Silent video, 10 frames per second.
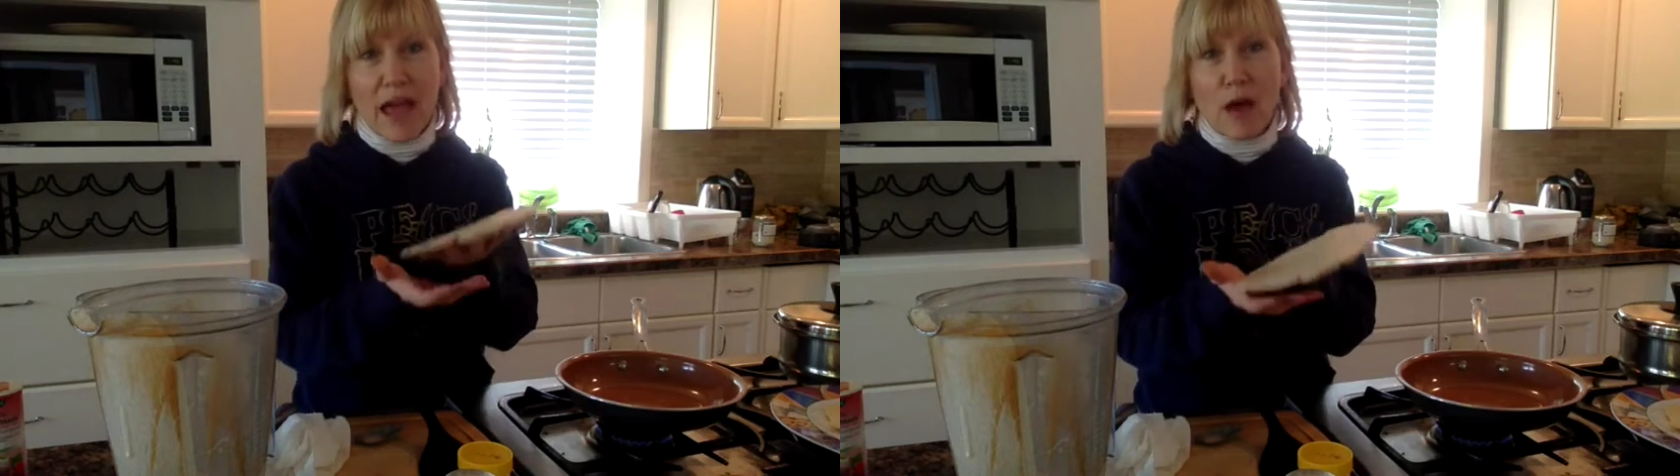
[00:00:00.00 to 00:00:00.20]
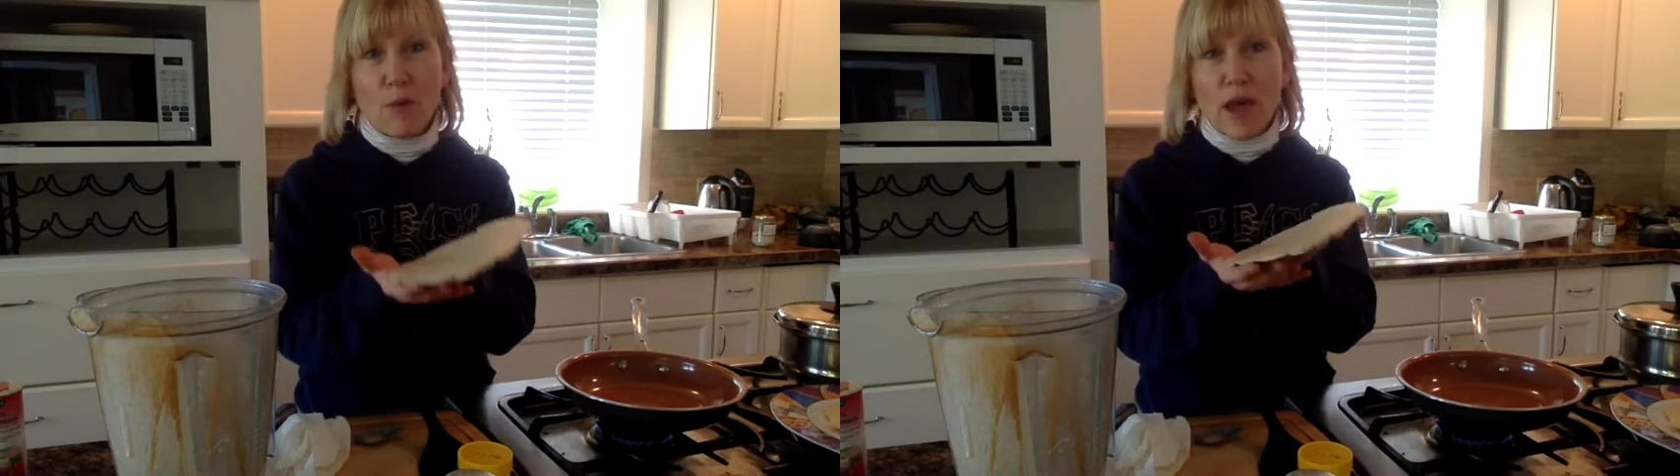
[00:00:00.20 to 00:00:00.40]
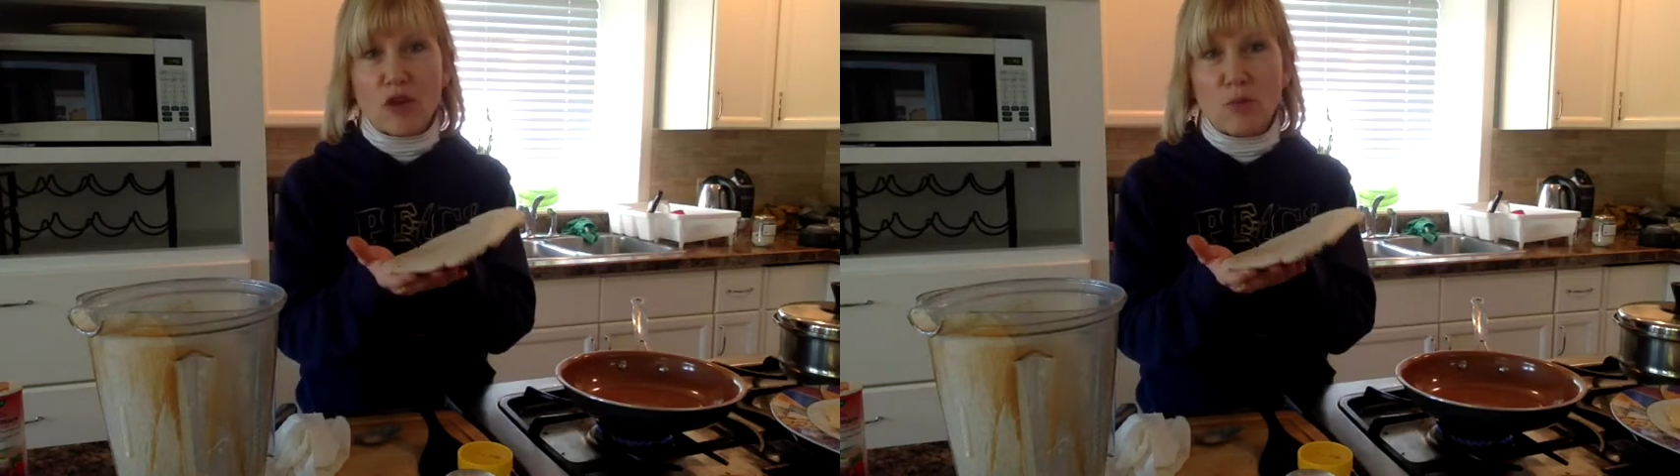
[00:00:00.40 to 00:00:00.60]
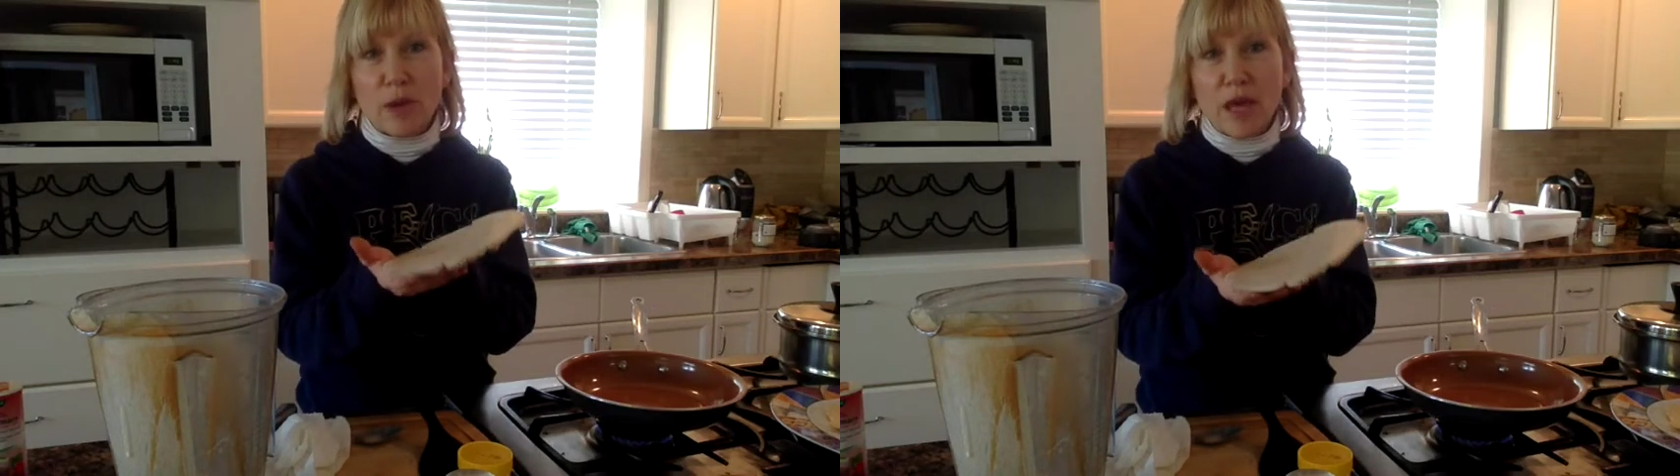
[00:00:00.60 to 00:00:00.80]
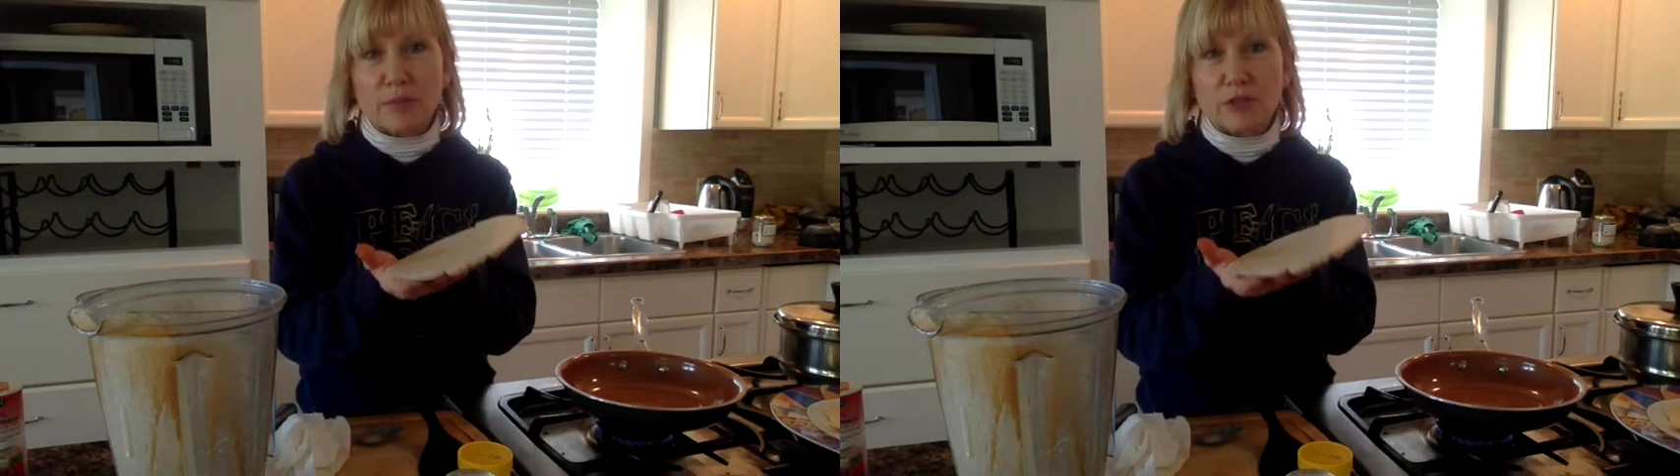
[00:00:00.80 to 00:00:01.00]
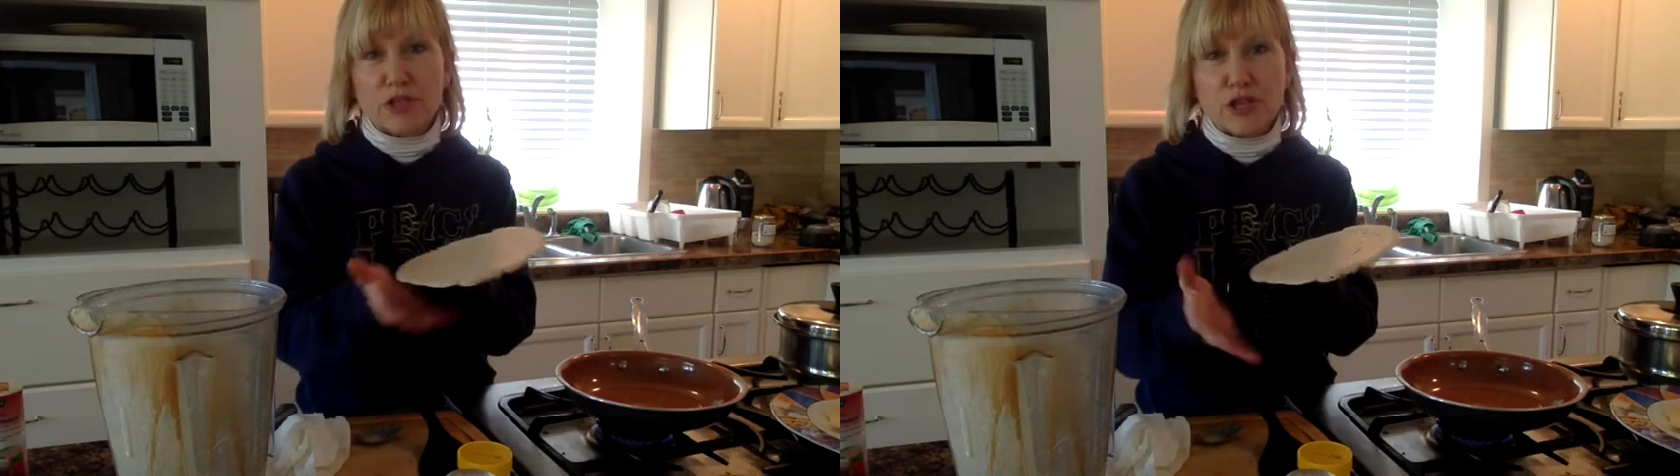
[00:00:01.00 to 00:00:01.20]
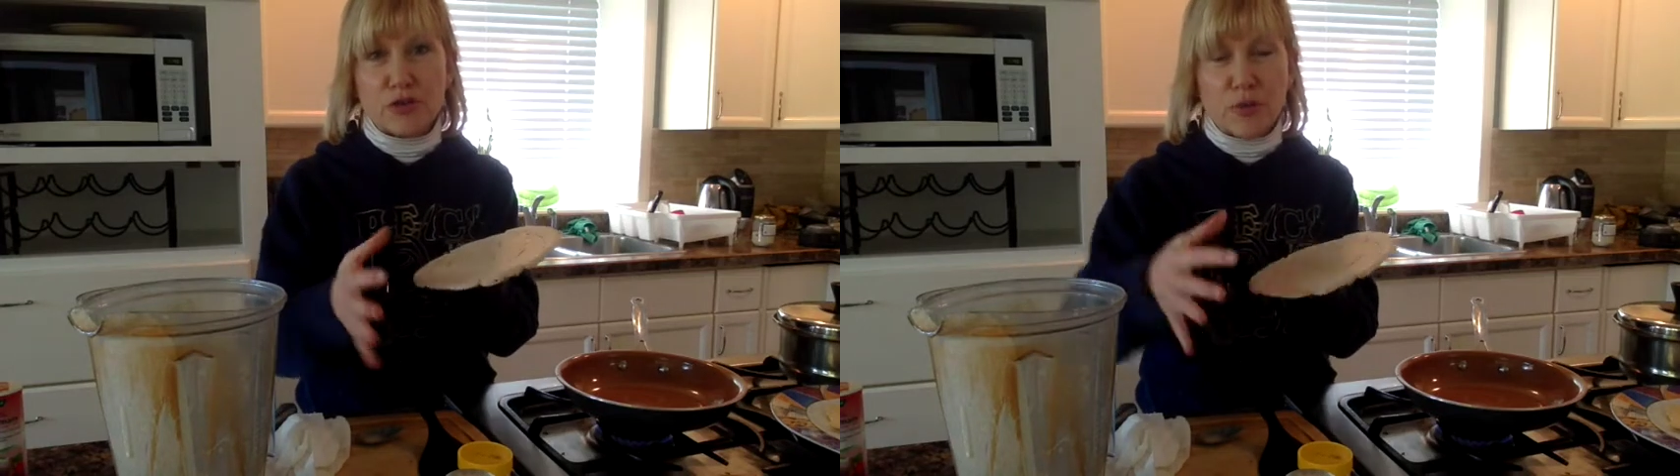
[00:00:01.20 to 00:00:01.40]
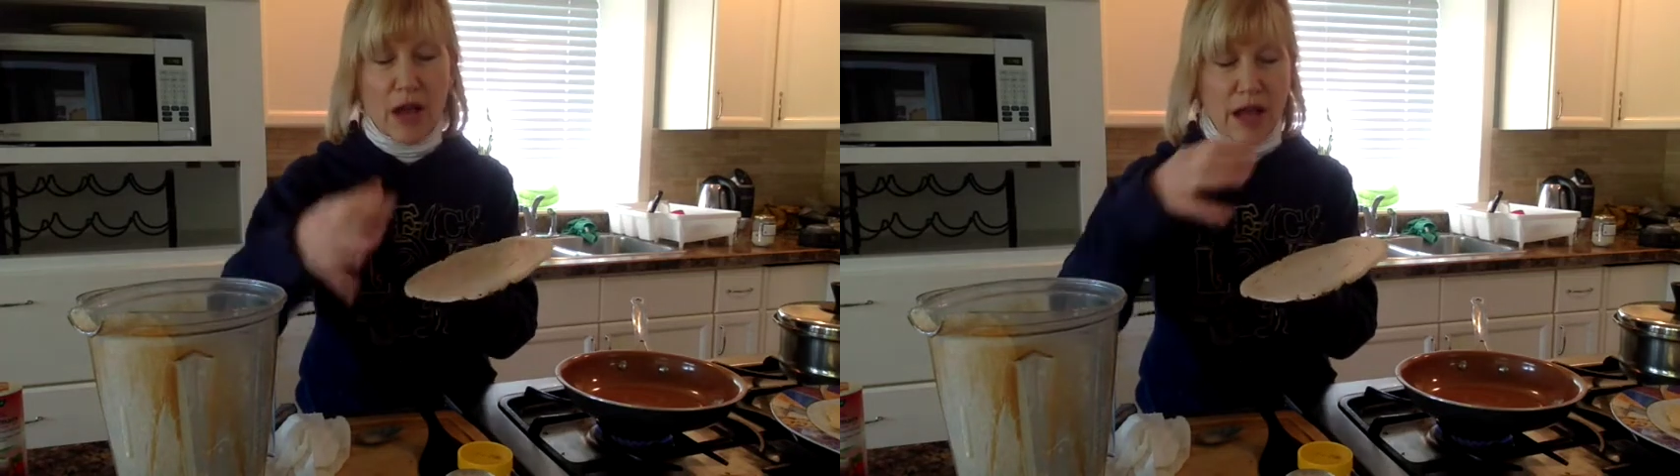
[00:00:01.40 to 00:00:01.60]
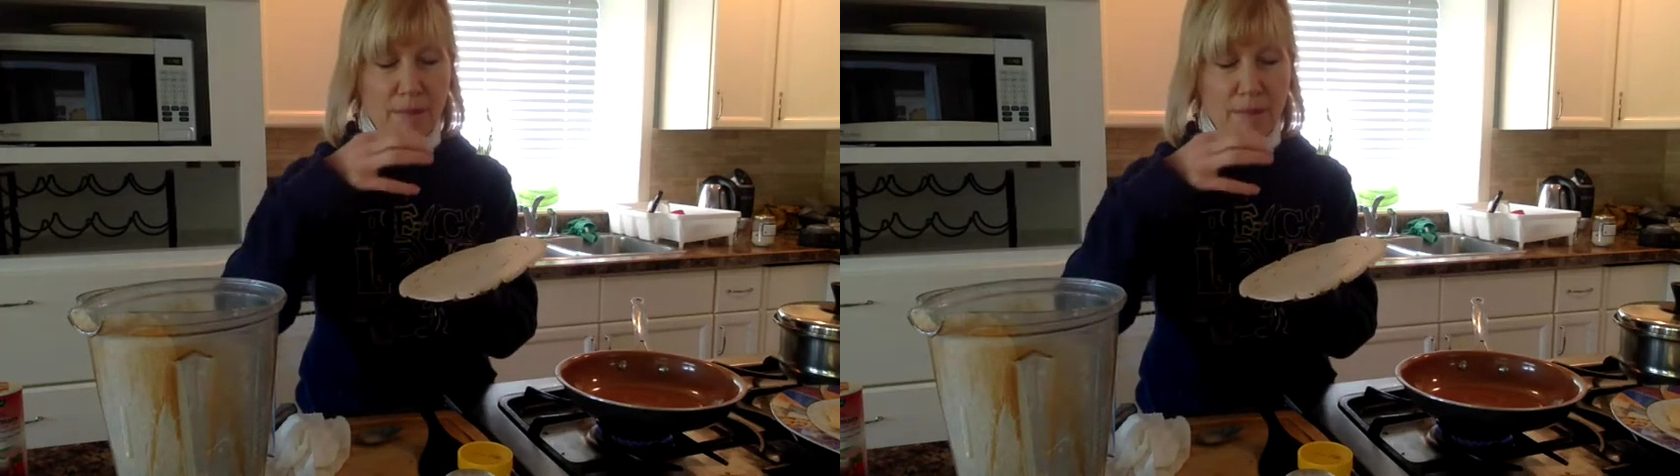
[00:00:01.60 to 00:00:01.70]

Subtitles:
That way you'll be able to